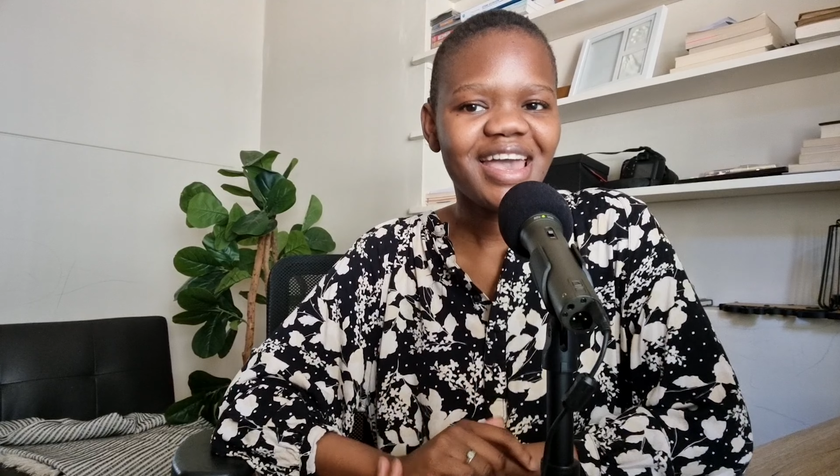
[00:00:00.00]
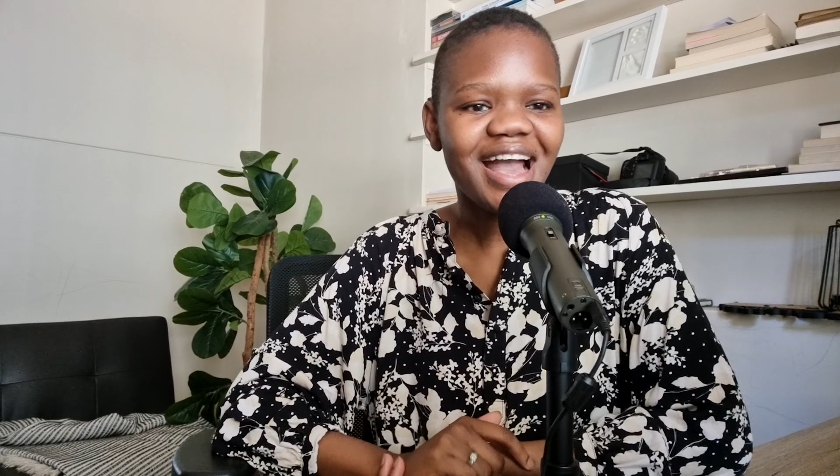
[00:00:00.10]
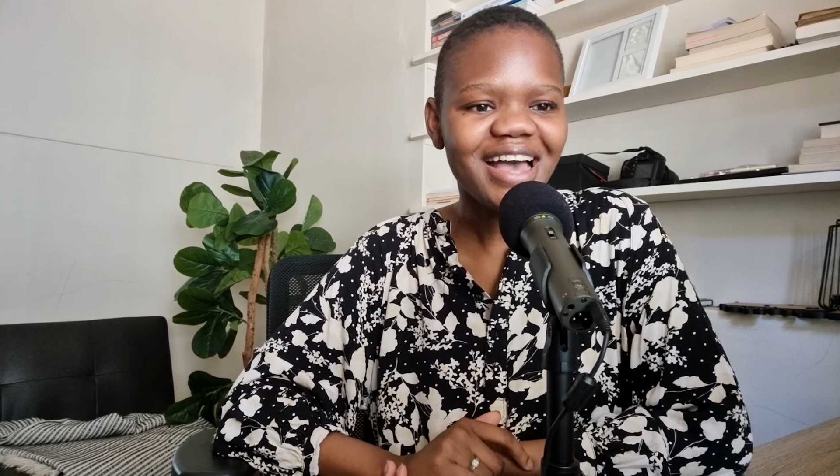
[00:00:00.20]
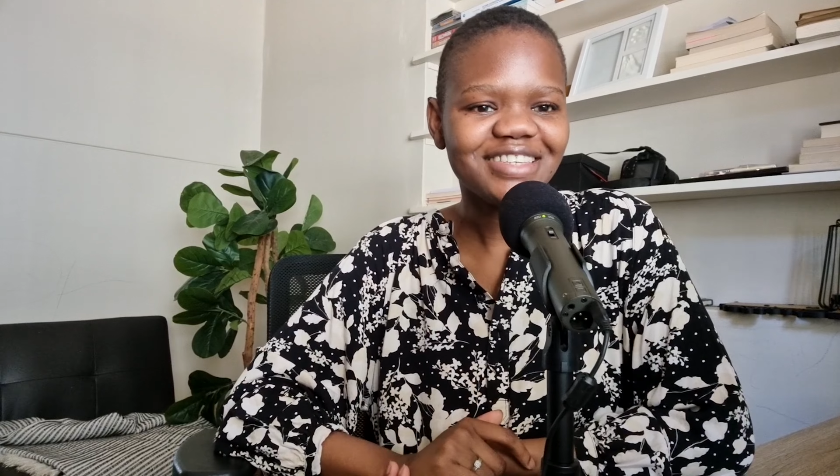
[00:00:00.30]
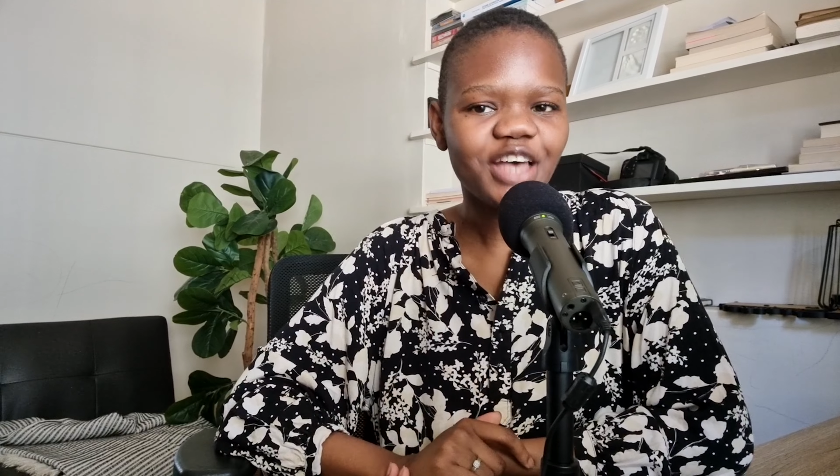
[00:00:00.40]

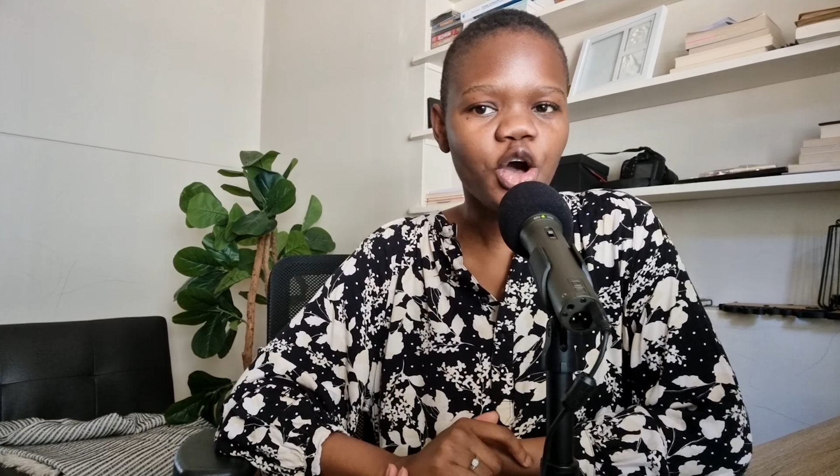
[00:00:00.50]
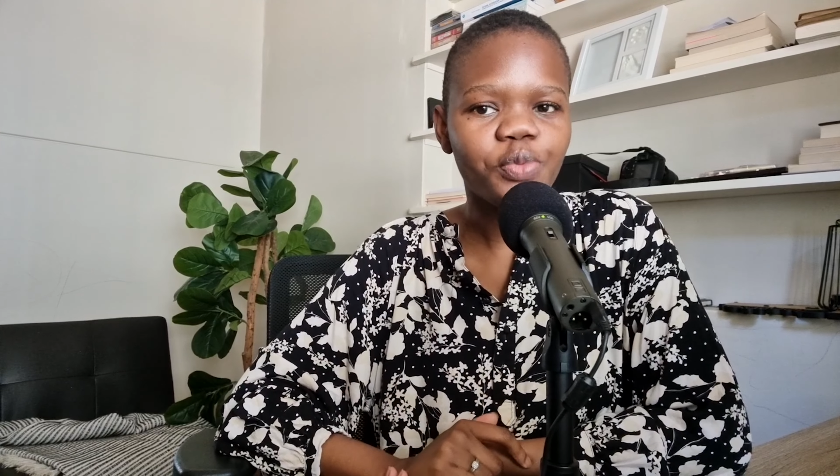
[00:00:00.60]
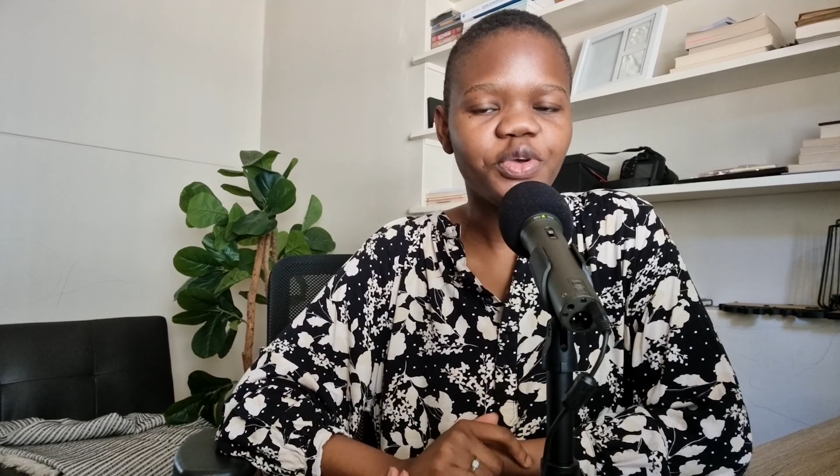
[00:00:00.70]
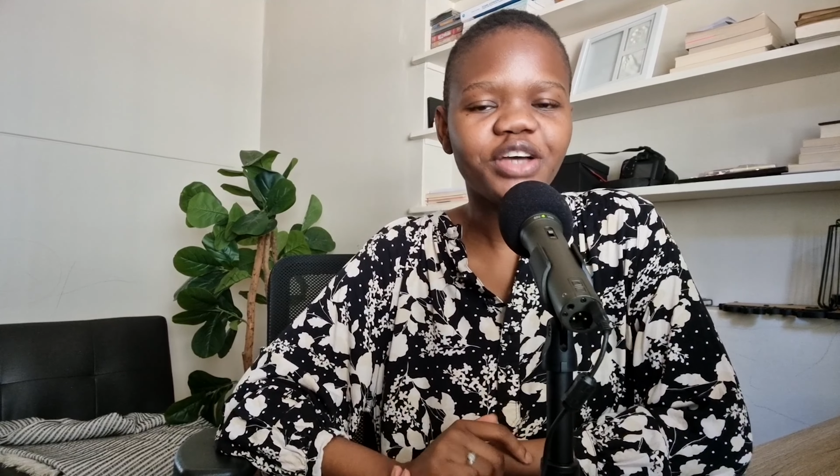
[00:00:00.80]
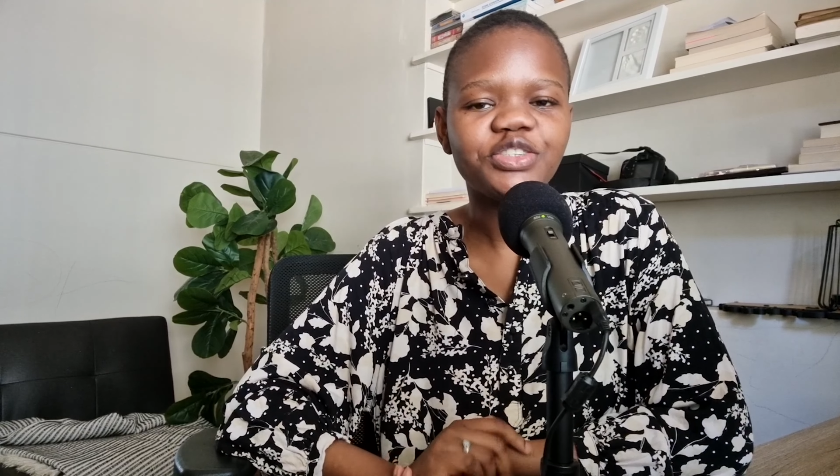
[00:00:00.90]
Hey guys, I
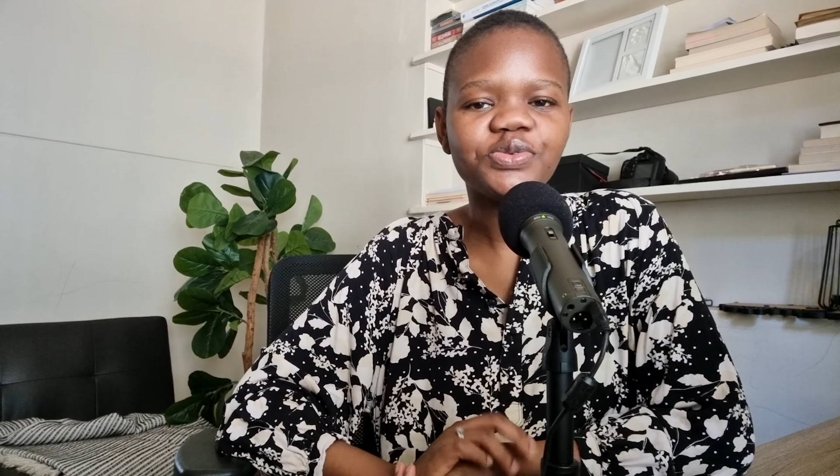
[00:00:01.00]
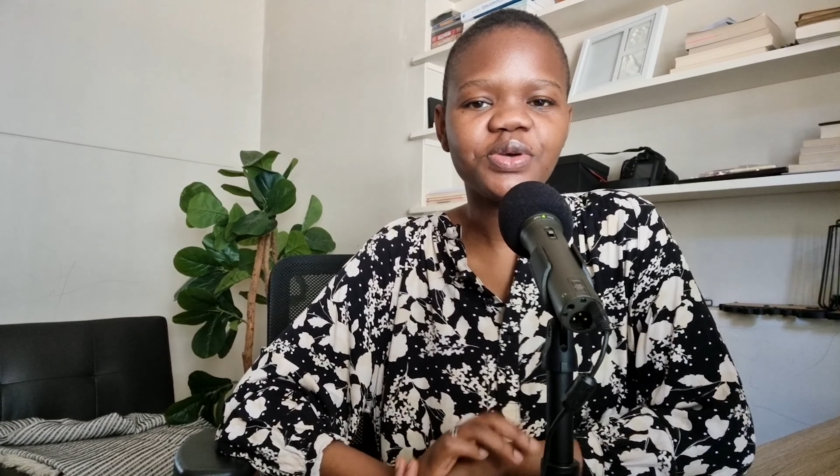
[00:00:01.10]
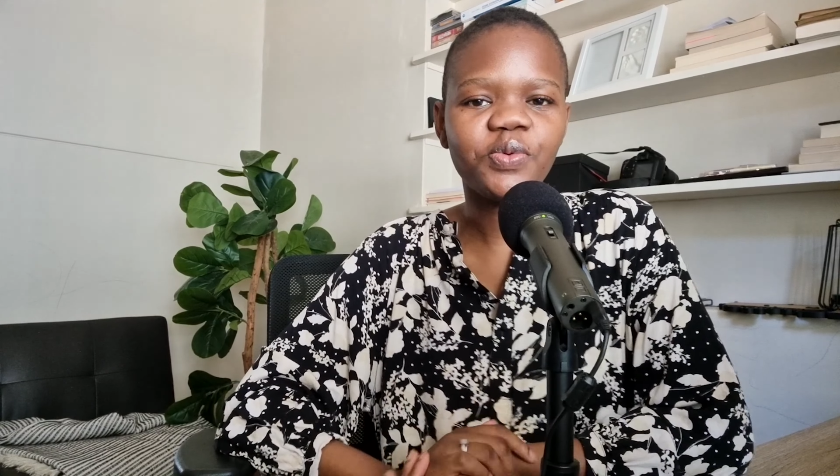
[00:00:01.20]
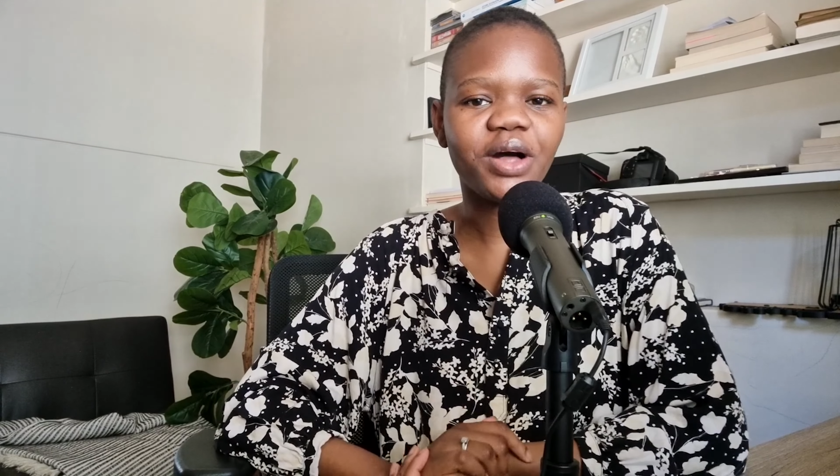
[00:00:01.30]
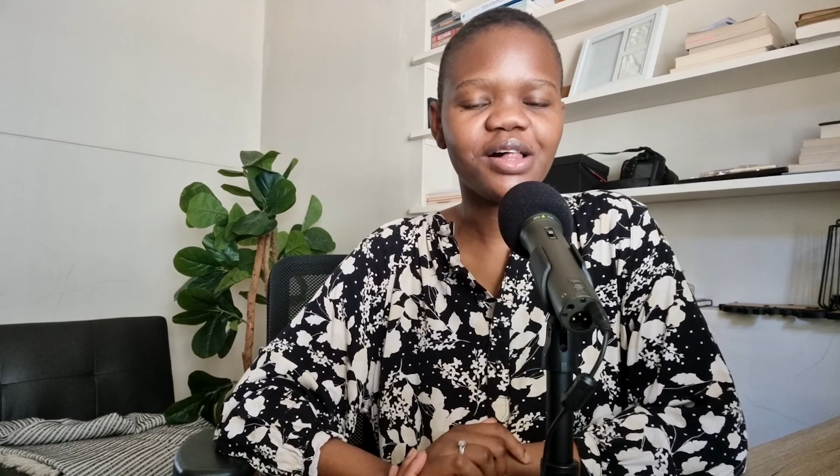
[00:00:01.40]
hope you are
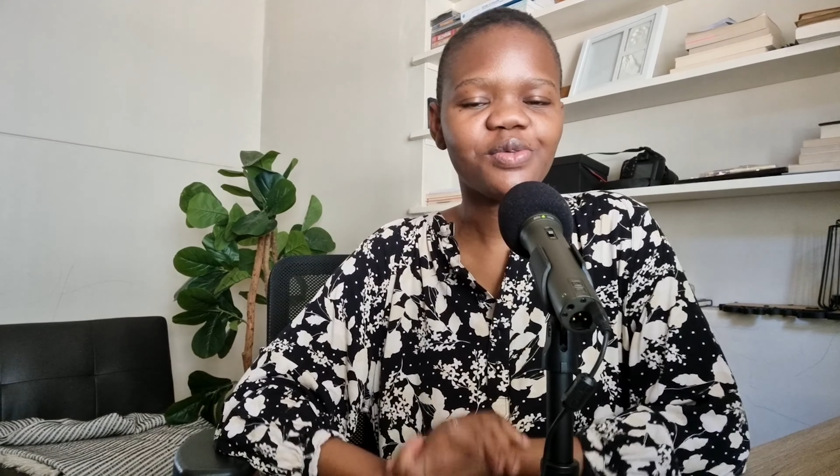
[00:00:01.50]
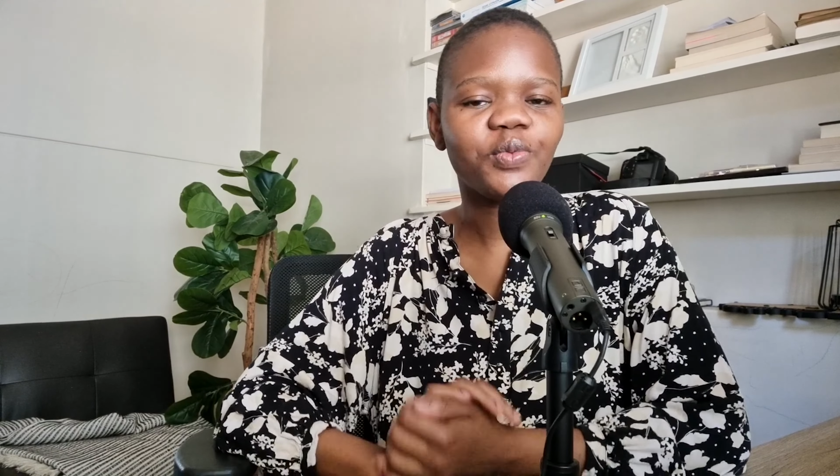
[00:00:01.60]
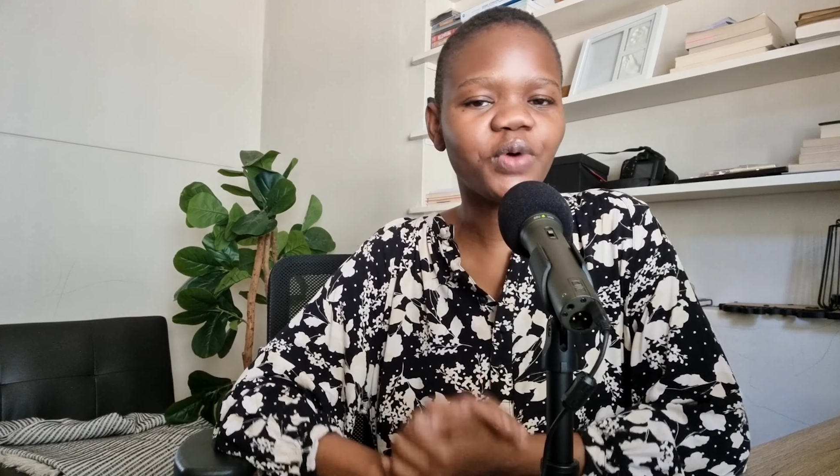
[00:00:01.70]
doing well.